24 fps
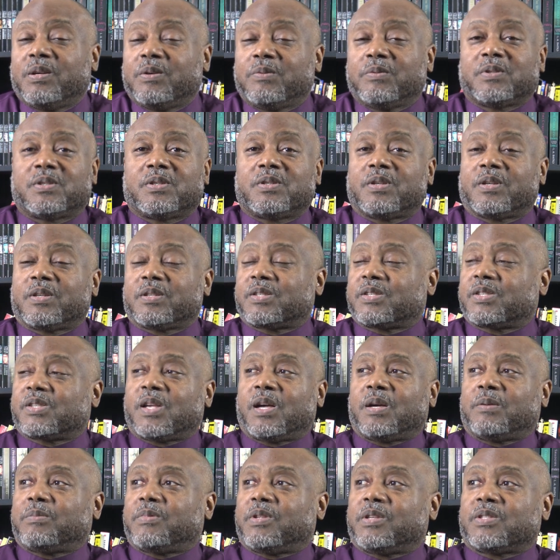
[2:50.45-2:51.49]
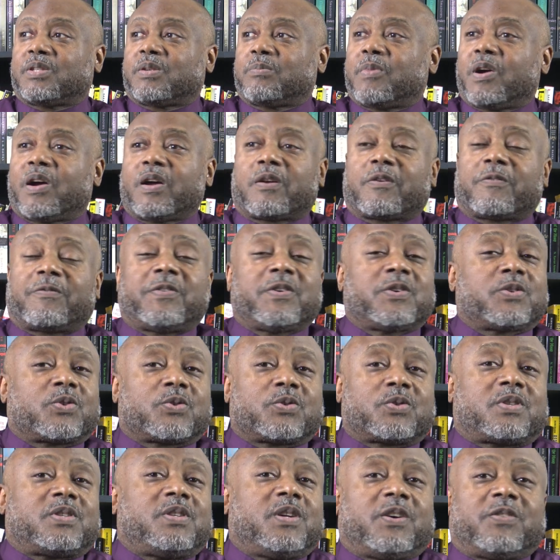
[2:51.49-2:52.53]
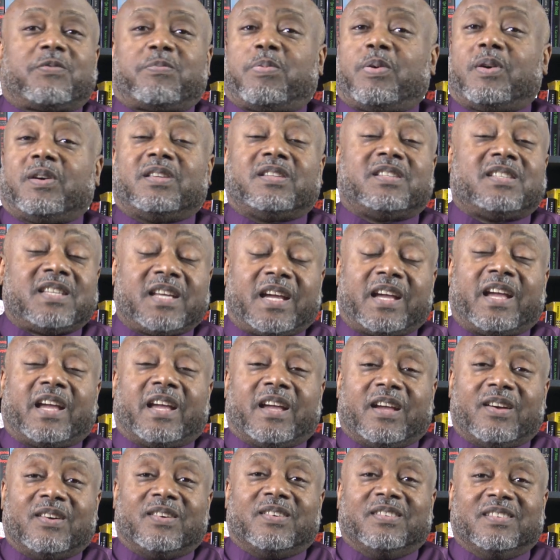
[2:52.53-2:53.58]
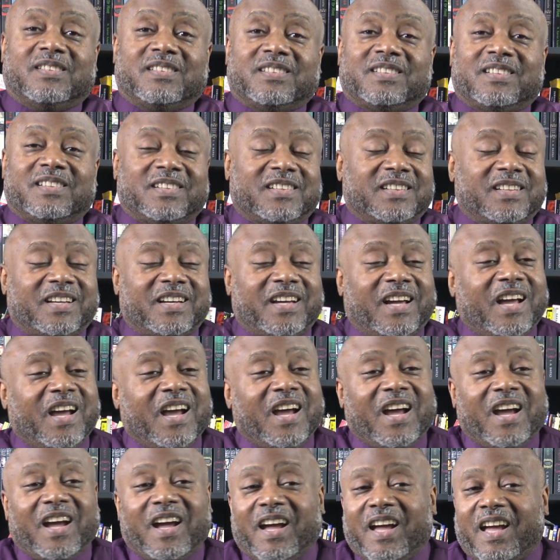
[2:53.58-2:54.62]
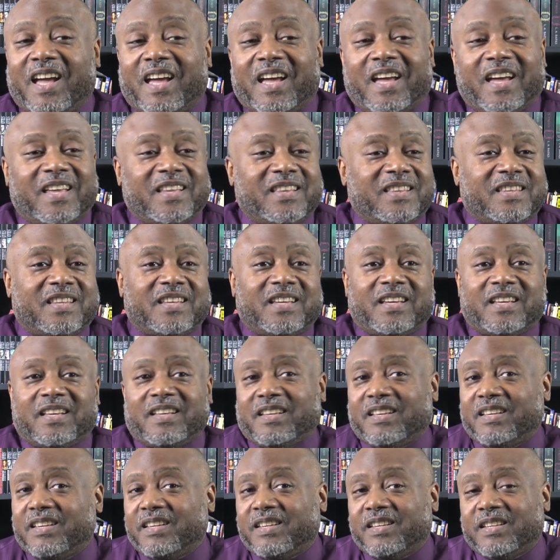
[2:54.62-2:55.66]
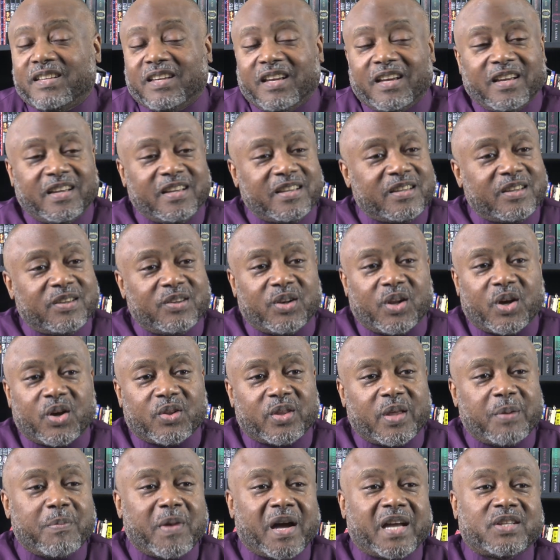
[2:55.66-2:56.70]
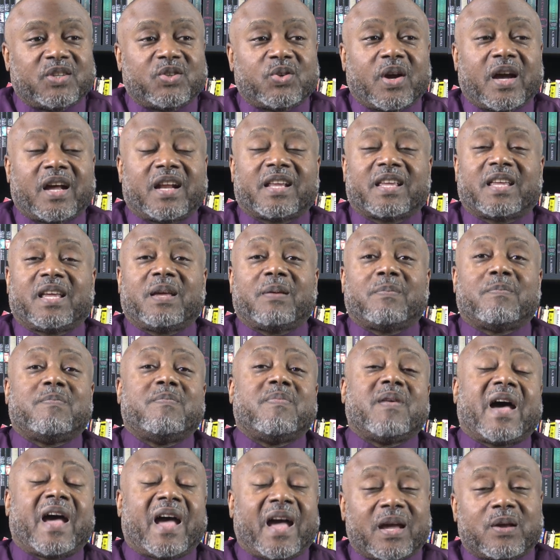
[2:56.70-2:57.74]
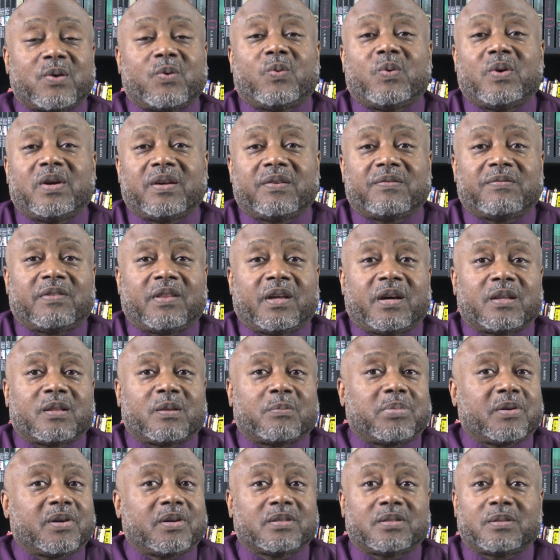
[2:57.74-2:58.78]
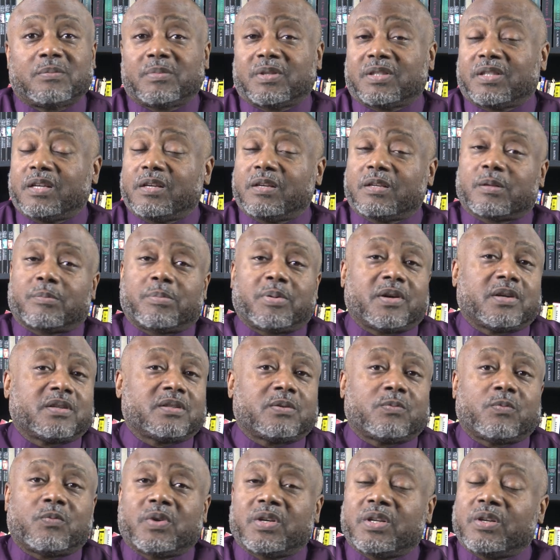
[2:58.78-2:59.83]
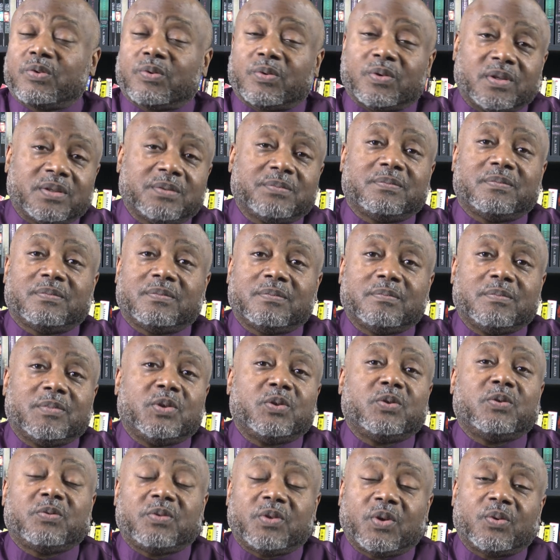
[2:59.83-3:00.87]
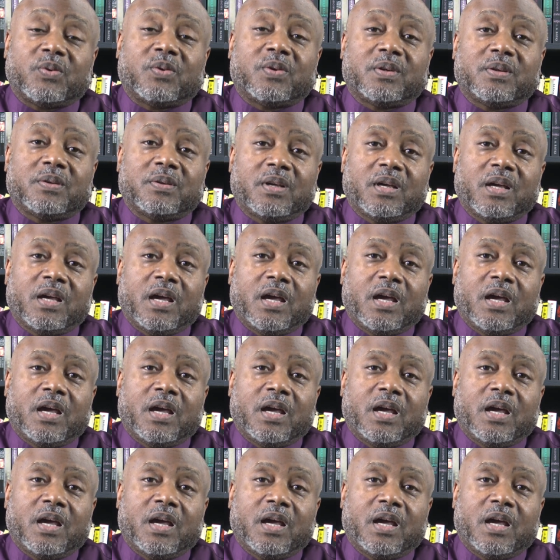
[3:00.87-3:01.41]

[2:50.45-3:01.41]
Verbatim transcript: It, it was just something, some artificial stuff put down. and then, you know, they might try to get back with the other person, but the other person went on, moved on.